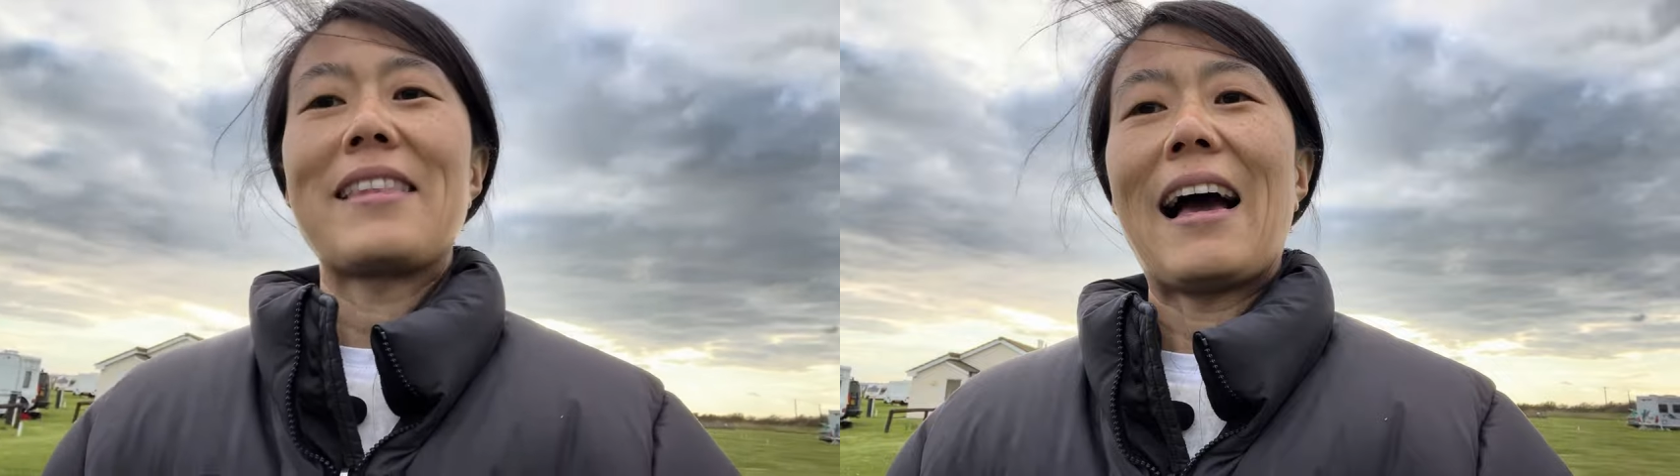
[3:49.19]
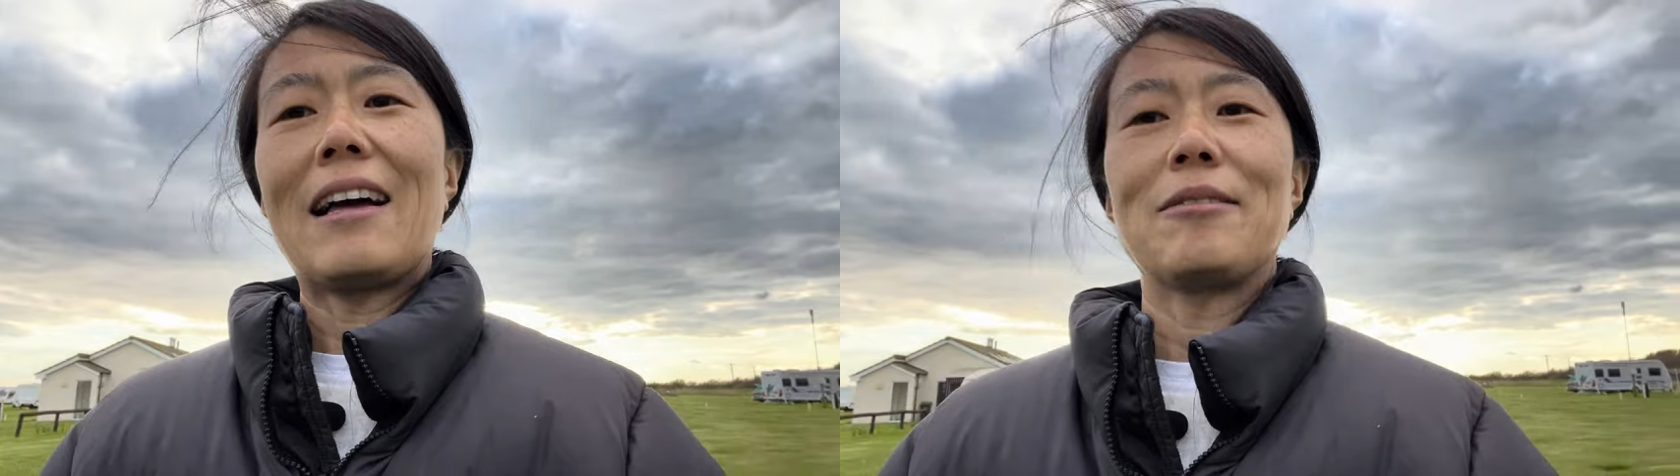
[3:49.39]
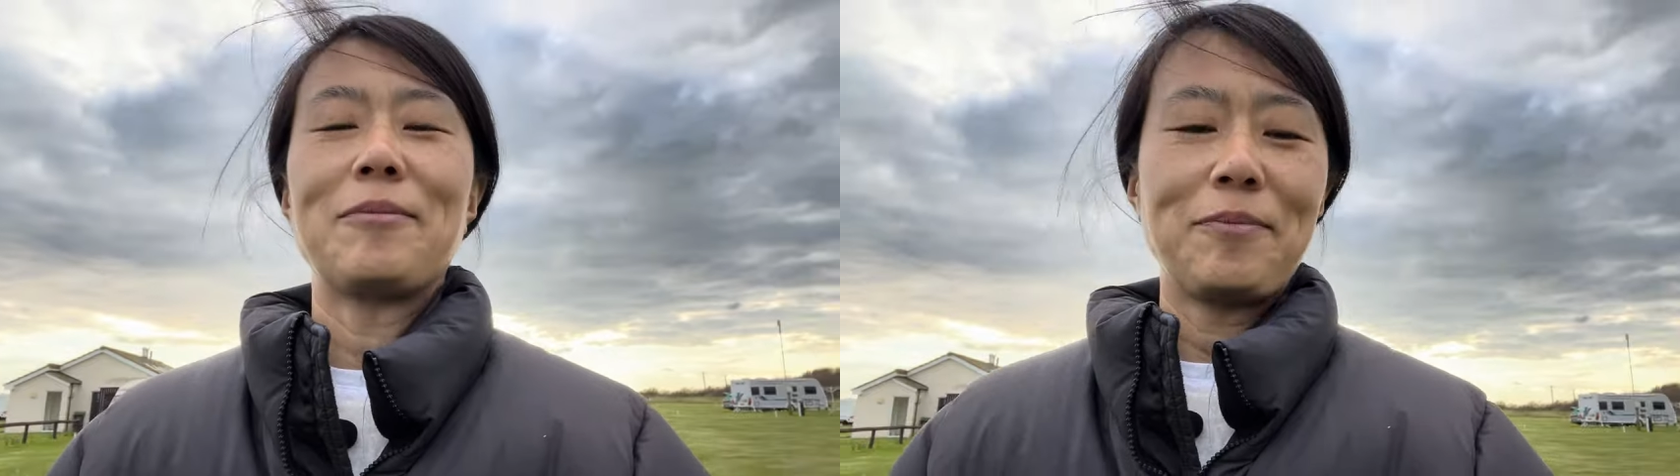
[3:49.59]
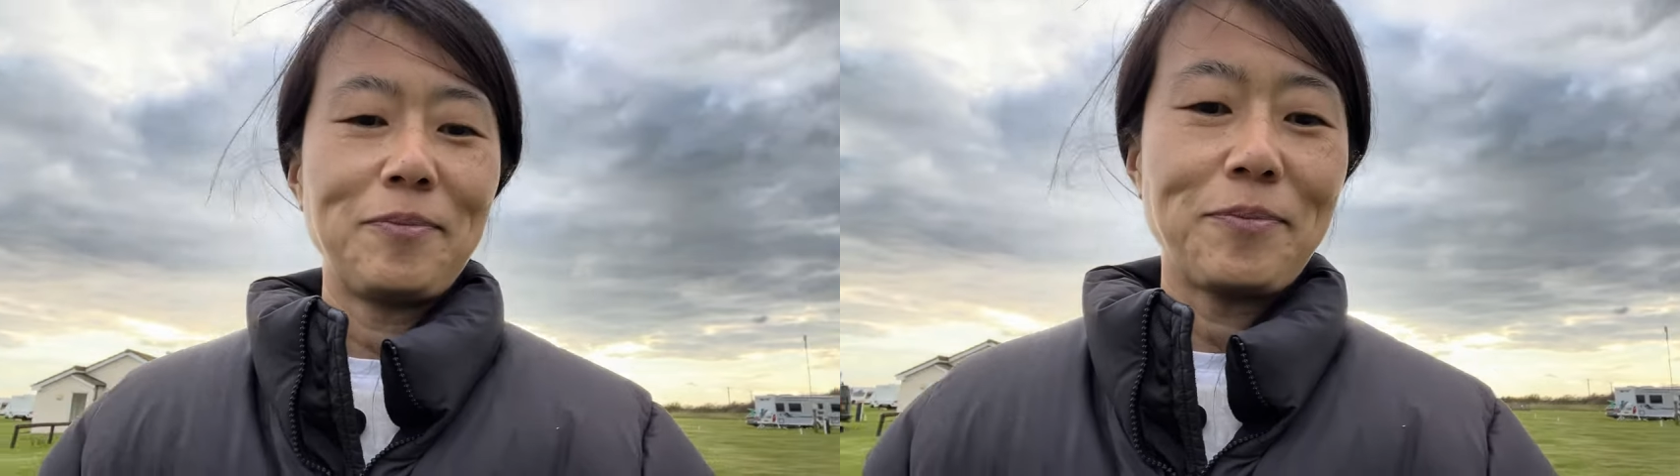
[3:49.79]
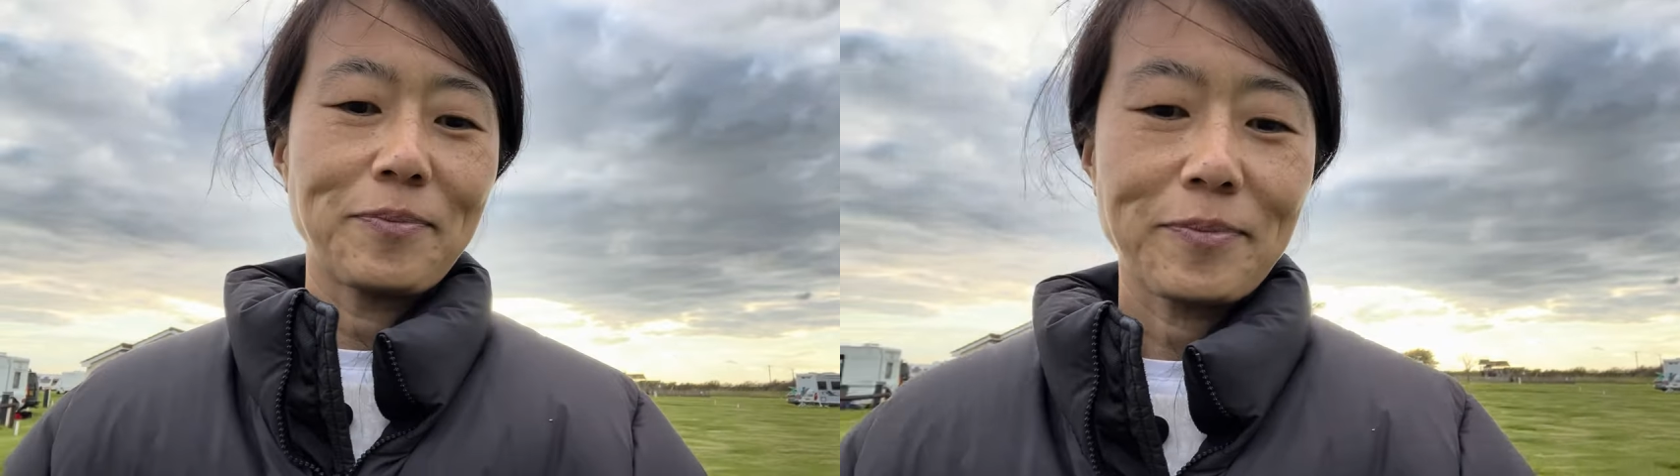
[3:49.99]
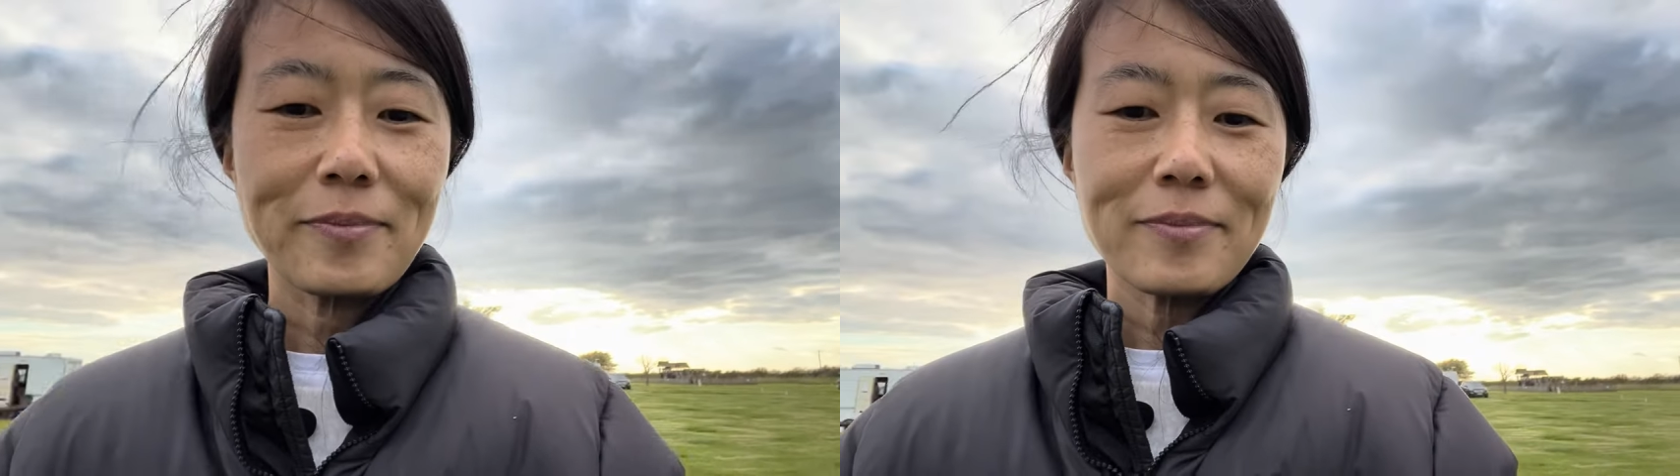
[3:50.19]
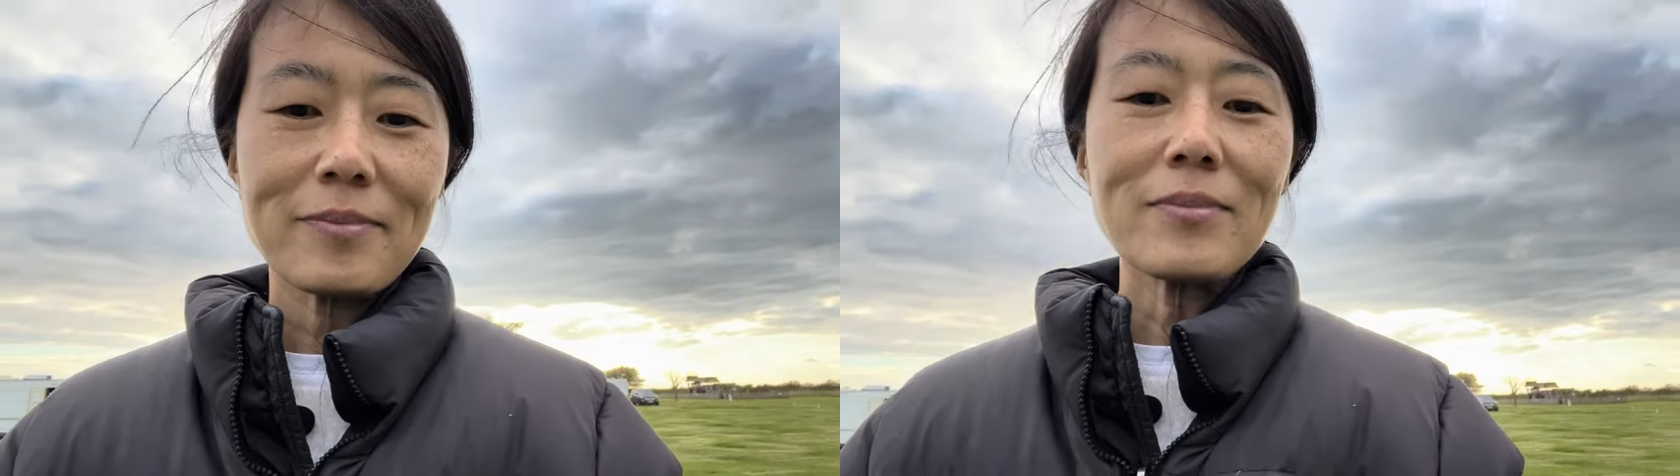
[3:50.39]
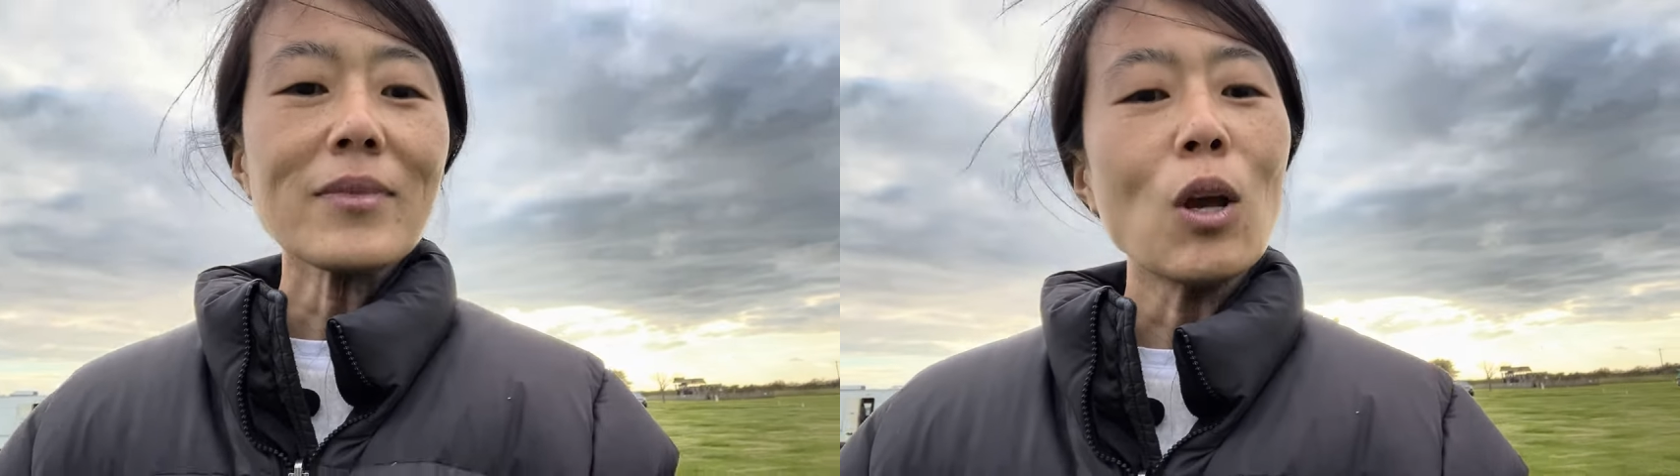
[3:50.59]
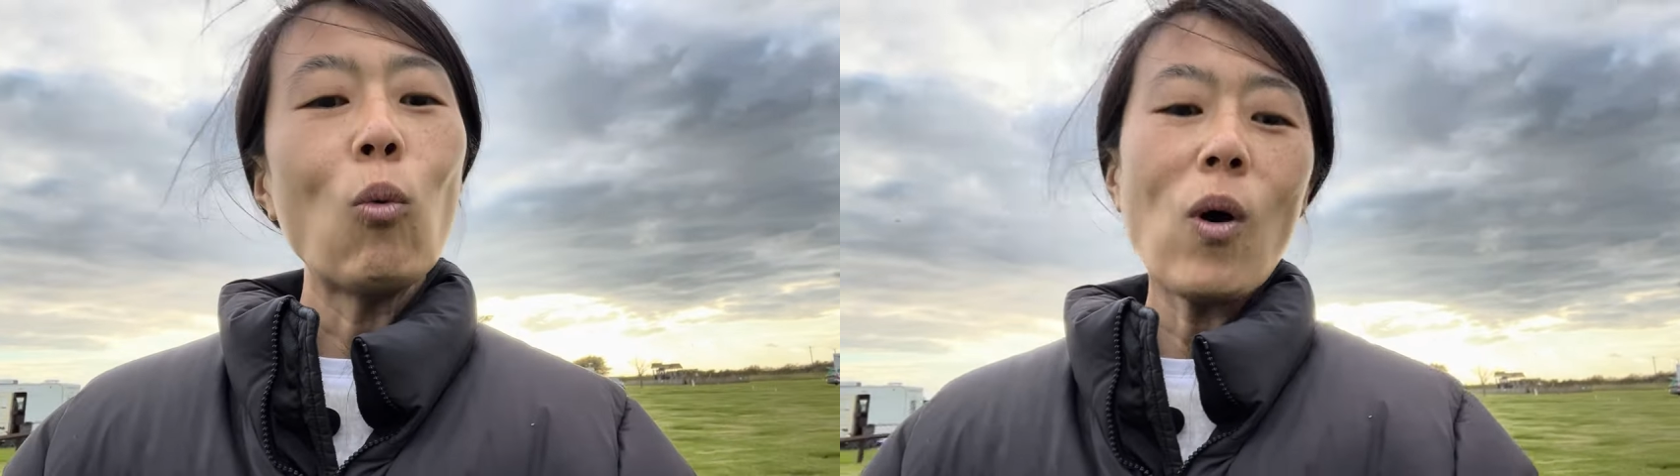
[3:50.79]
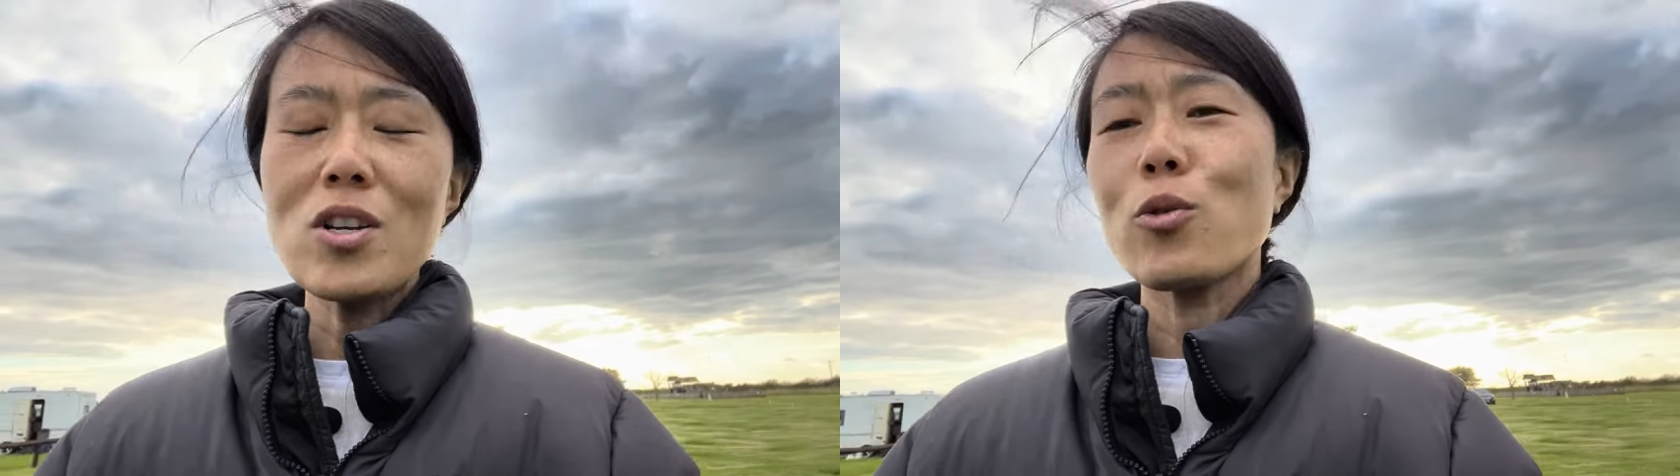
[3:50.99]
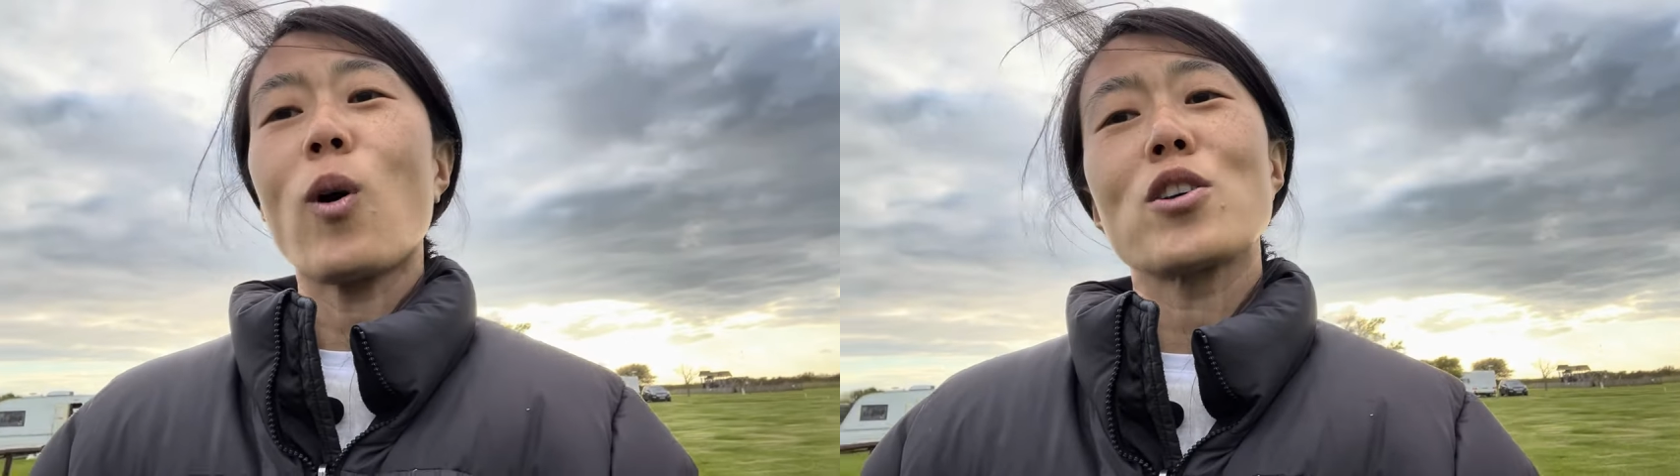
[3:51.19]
that. Wash,